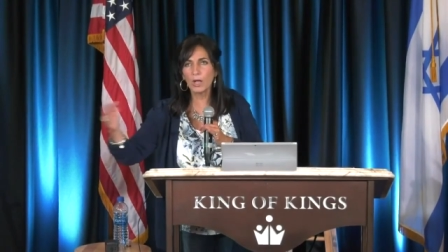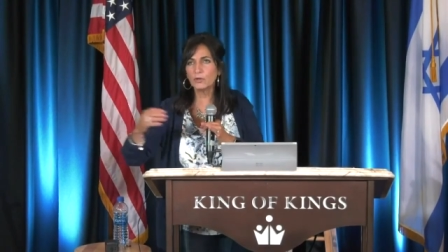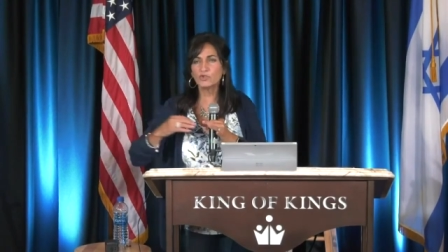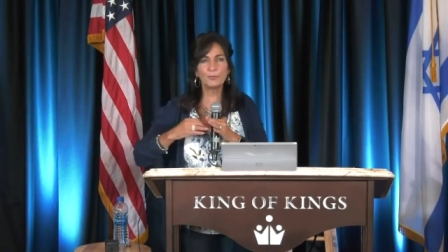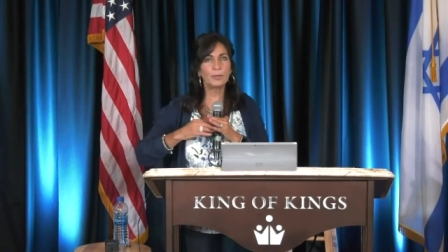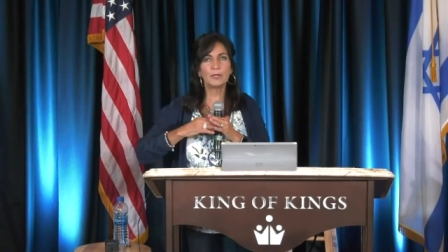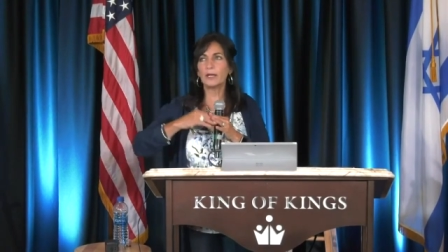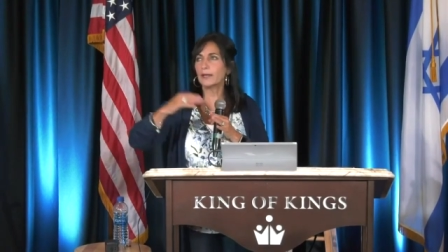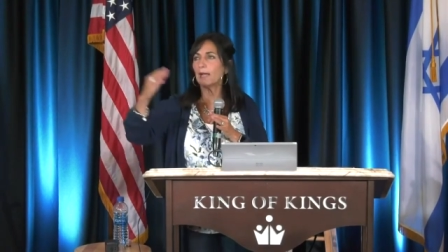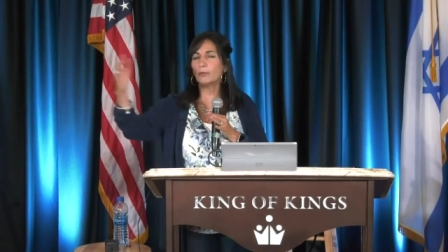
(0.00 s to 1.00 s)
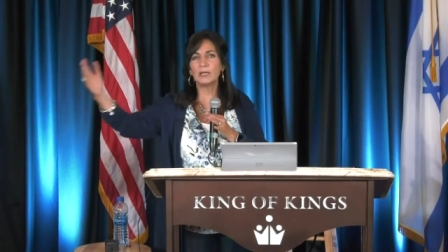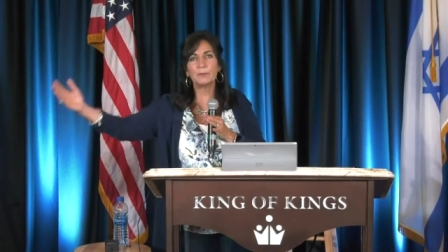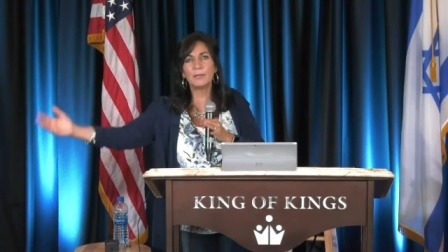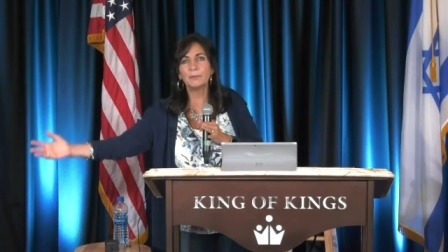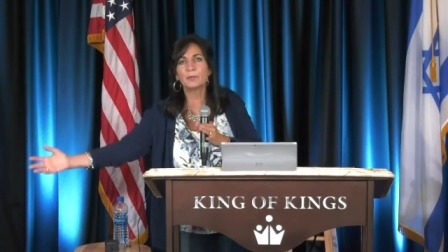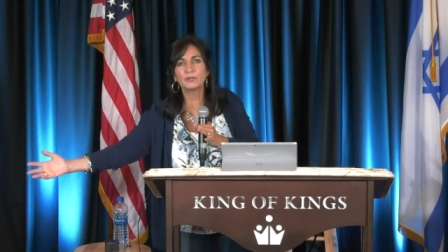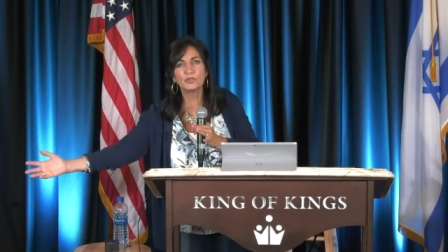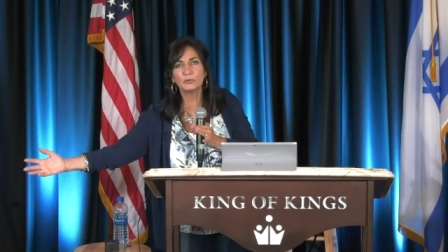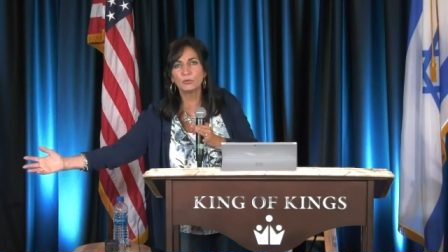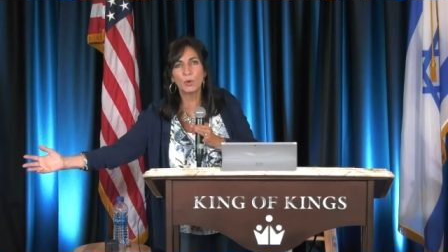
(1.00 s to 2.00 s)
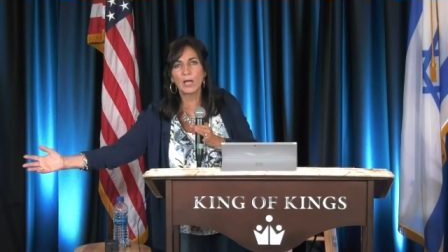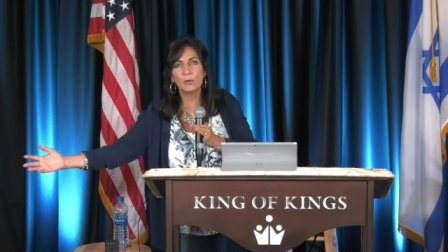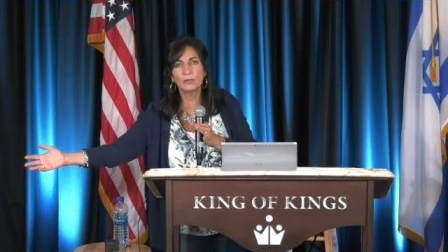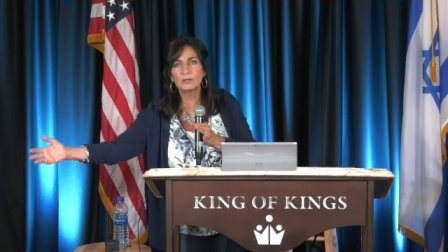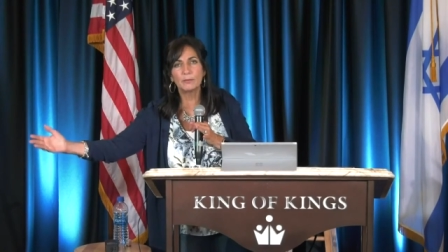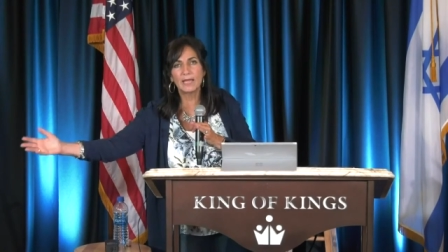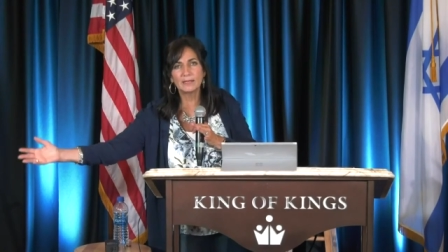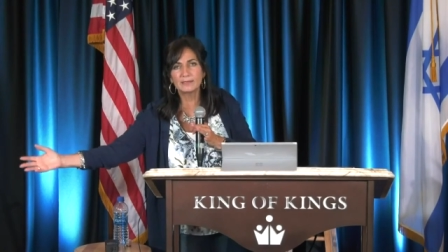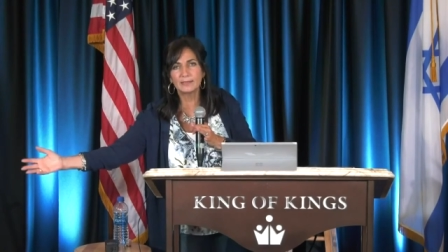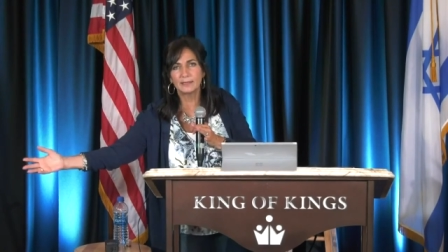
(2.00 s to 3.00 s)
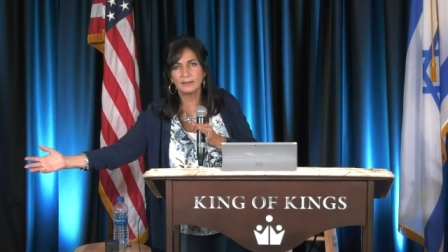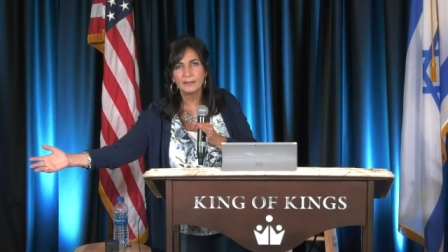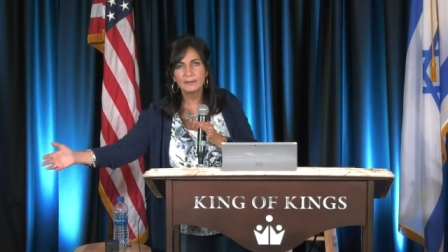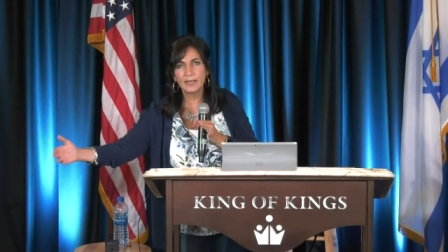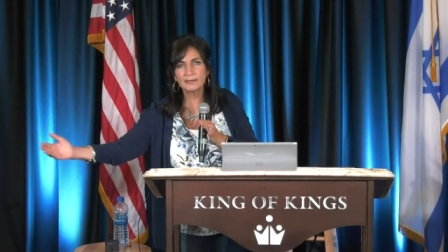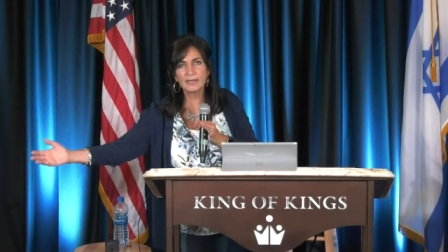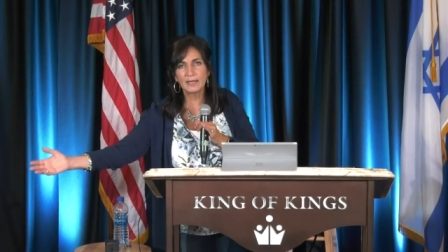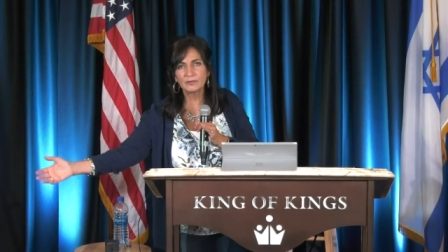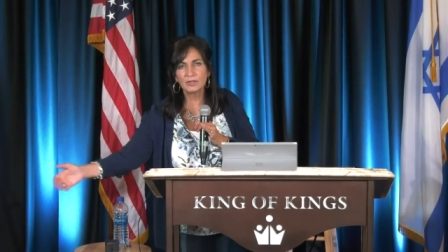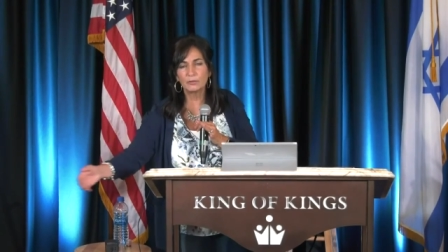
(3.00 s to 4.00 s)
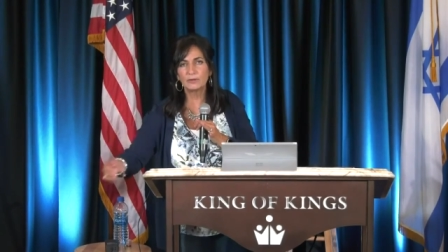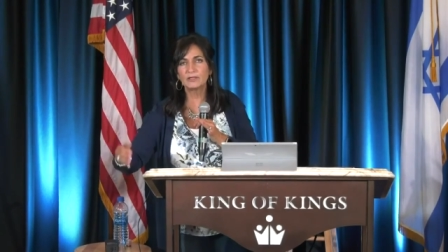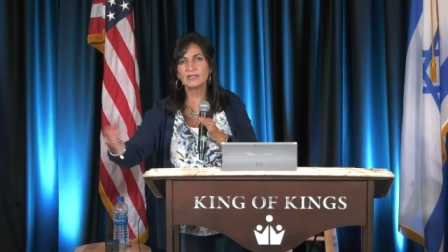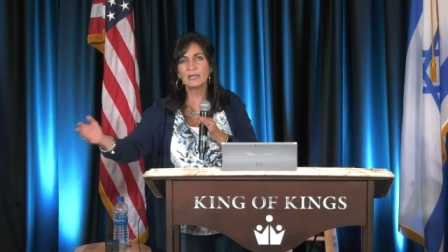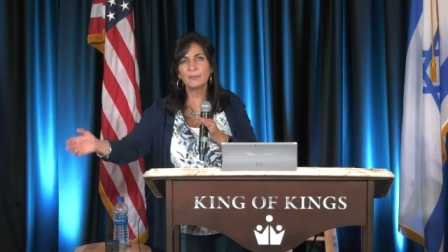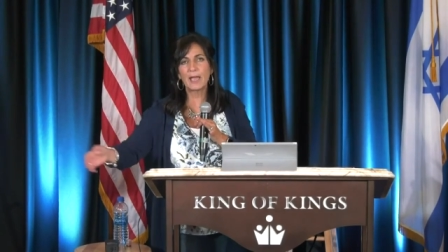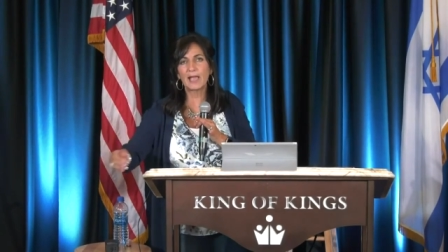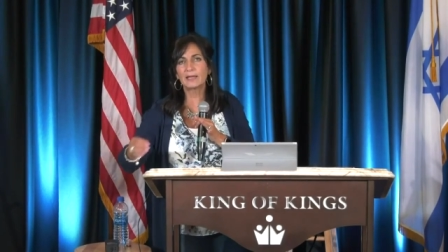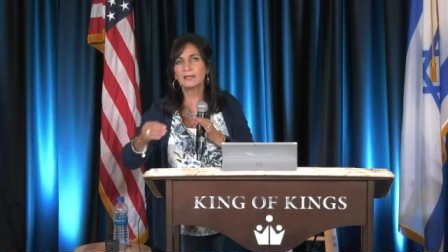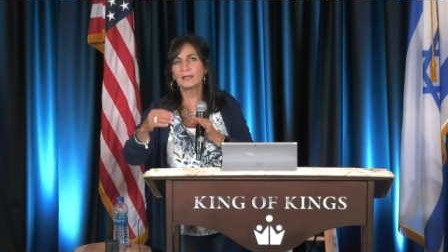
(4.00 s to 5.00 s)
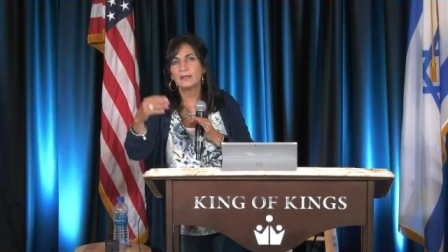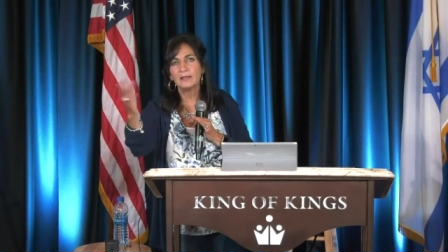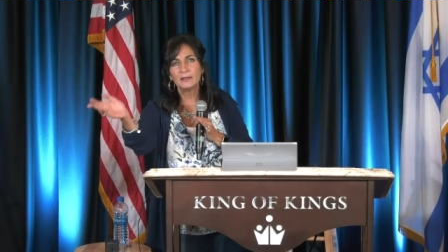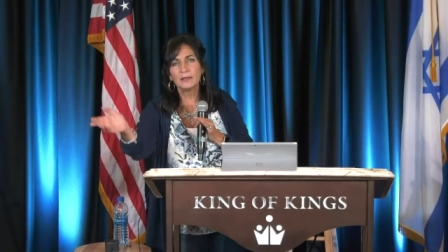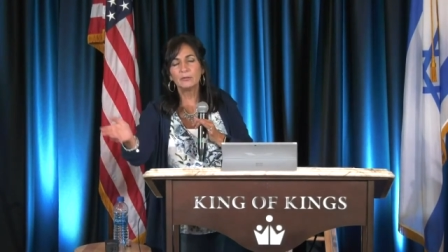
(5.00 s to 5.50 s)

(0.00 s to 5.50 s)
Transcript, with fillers: Why don't you put out how many people are doing well with the medicine that's out there, with the Z-Pak and